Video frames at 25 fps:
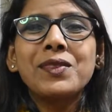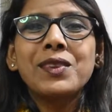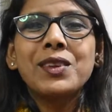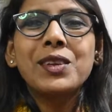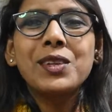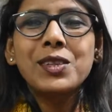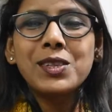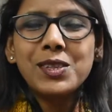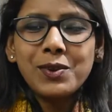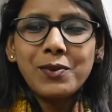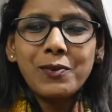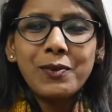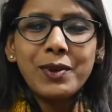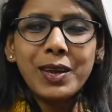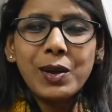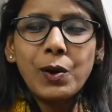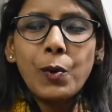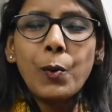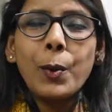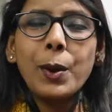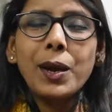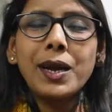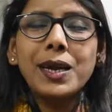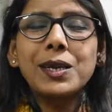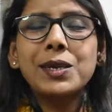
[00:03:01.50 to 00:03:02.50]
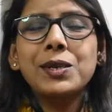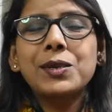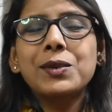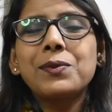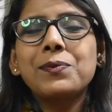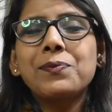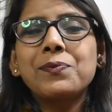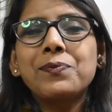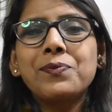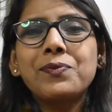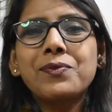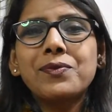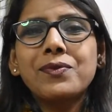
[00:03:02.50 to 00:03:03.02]
So we go ahead.
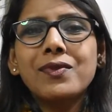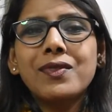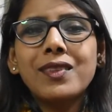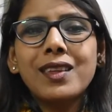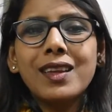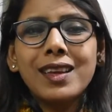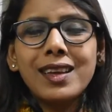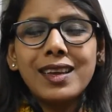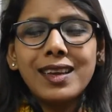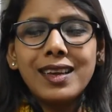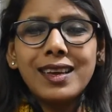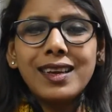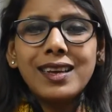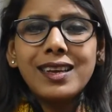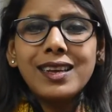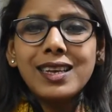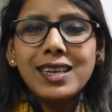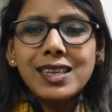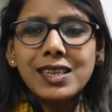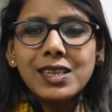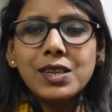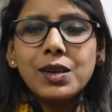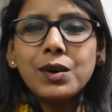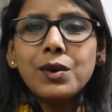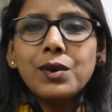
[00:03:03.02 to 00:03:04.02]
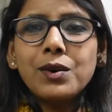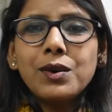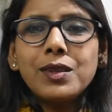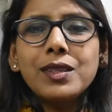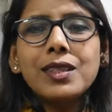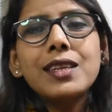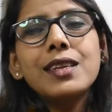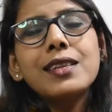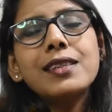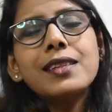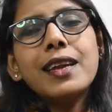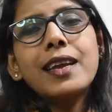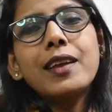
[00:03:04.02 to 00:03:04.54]
So
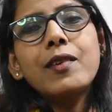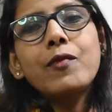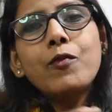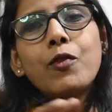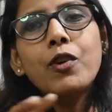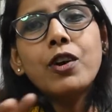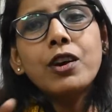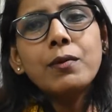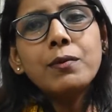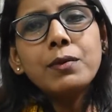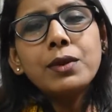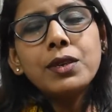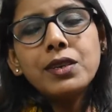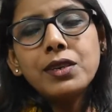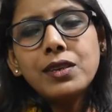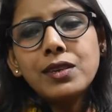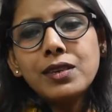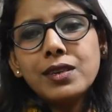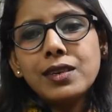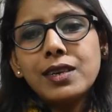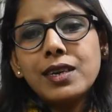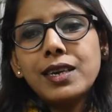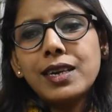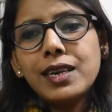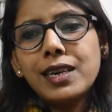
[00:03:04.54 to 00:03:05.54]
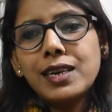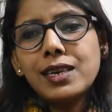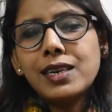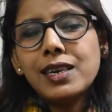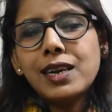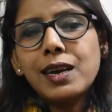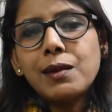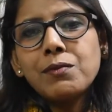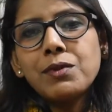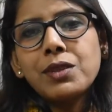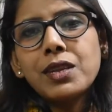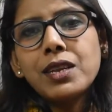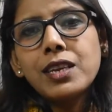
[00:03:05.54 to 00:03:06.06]
this environment, it
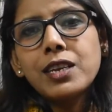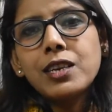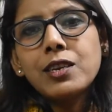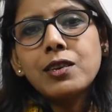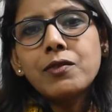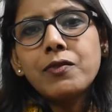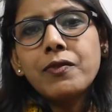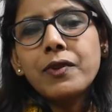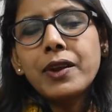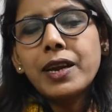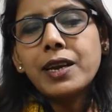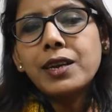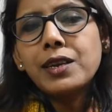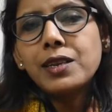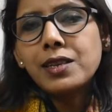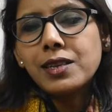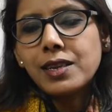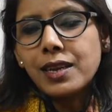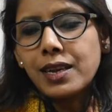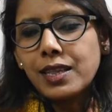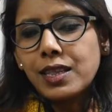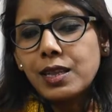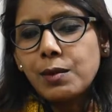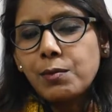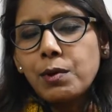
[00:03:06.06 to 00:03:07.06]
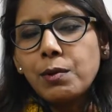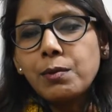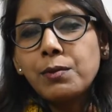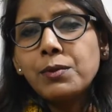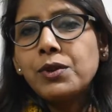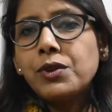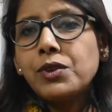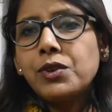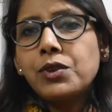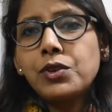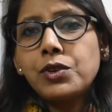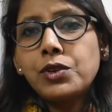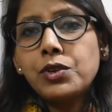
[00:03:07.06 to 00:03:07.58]
comes and interferes, and the
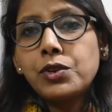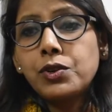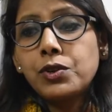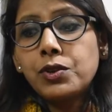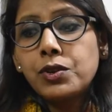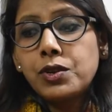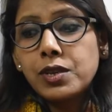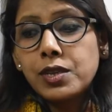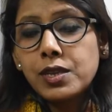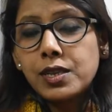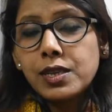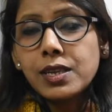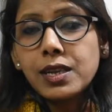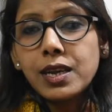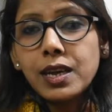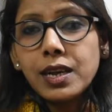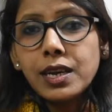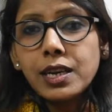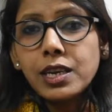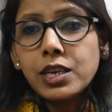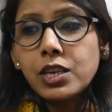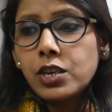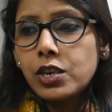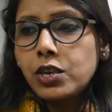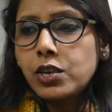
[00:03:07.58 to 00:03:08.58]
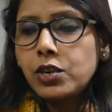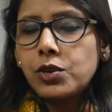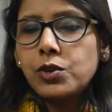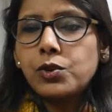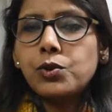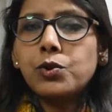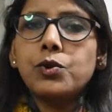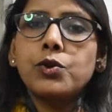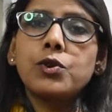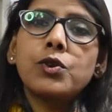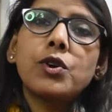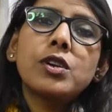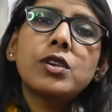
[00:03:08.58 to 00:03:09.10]
moment you decide to
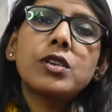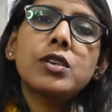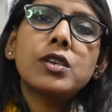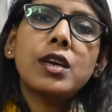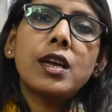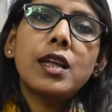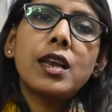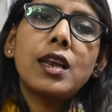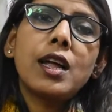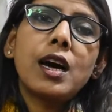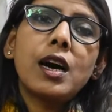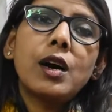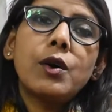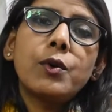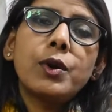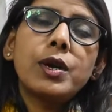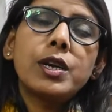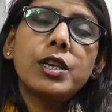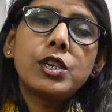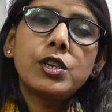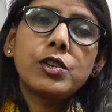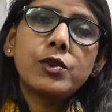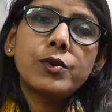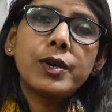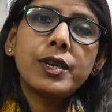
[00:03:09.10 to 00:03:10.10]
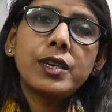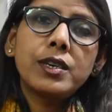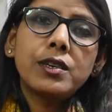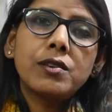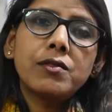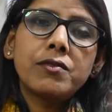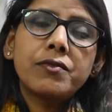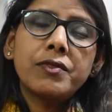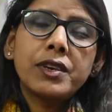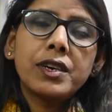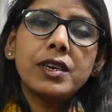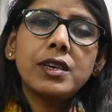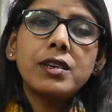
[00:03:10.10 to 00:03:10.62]
not allow it to
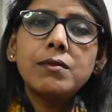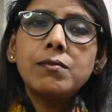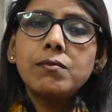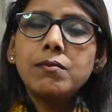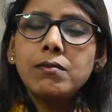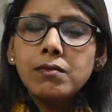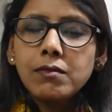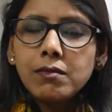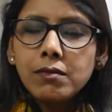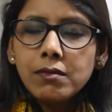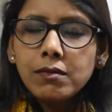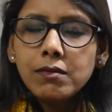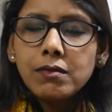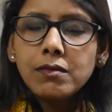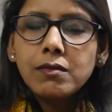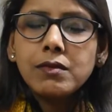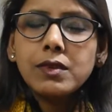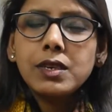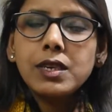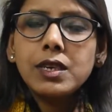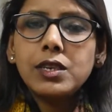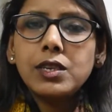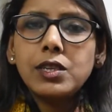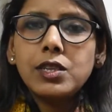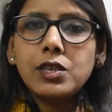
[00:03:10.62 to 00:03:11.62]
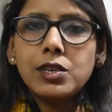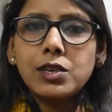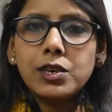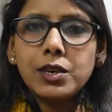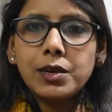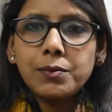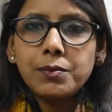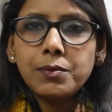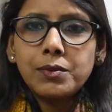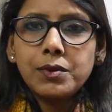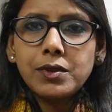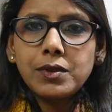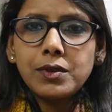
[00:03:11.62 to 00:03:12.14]
interfere, it
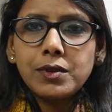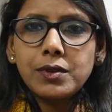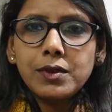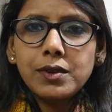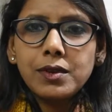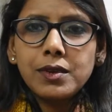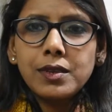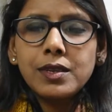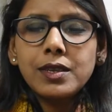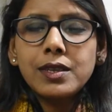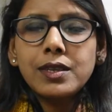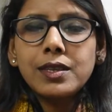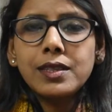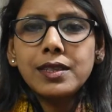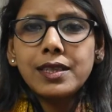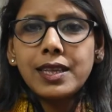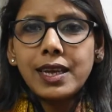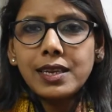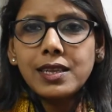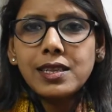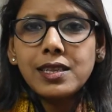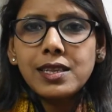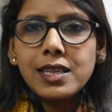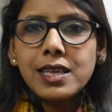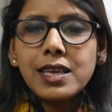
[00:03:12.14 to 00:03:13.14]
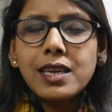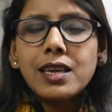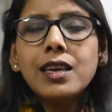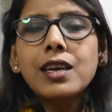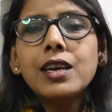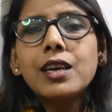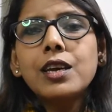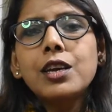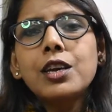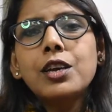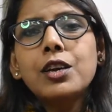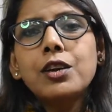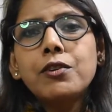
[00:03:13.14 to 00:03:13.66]
stops. That's the
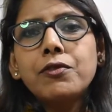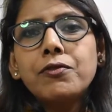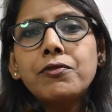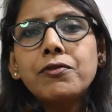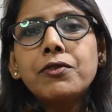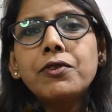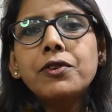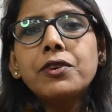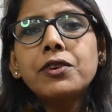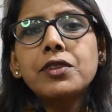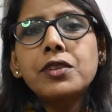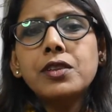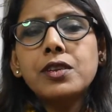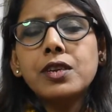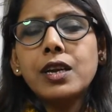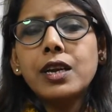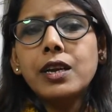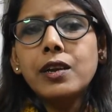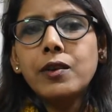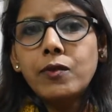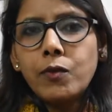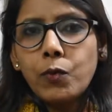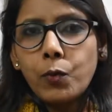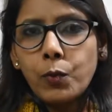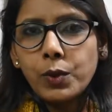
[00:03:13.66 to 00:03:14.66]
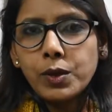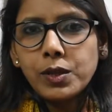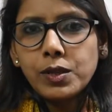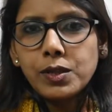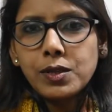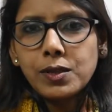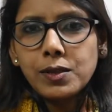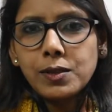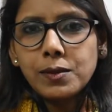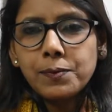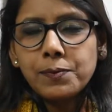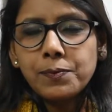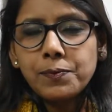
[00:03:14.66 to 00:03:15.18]
first
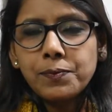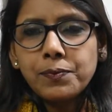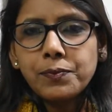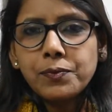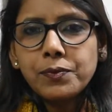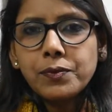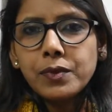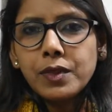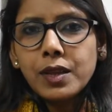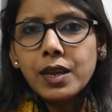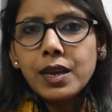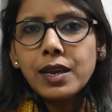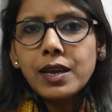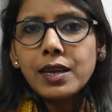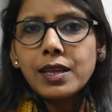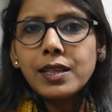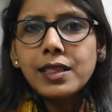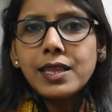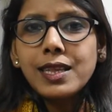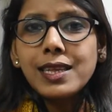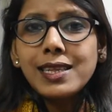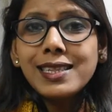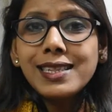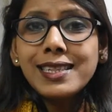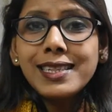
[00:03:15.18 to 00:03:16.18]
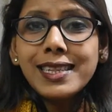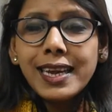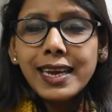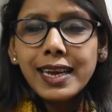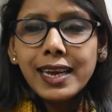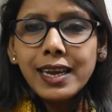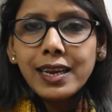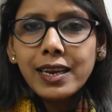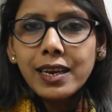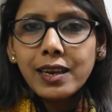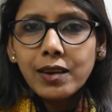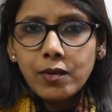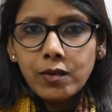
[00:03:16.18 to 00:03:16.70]
influence. The
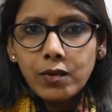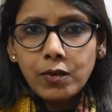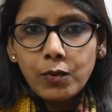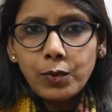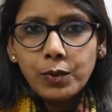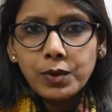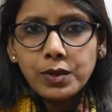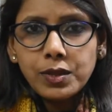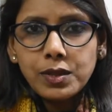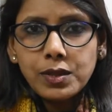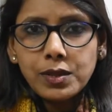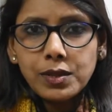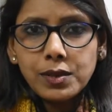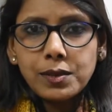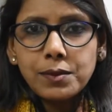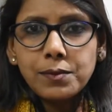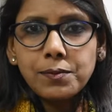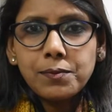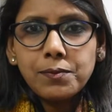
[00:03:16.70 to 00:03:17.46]
second influence,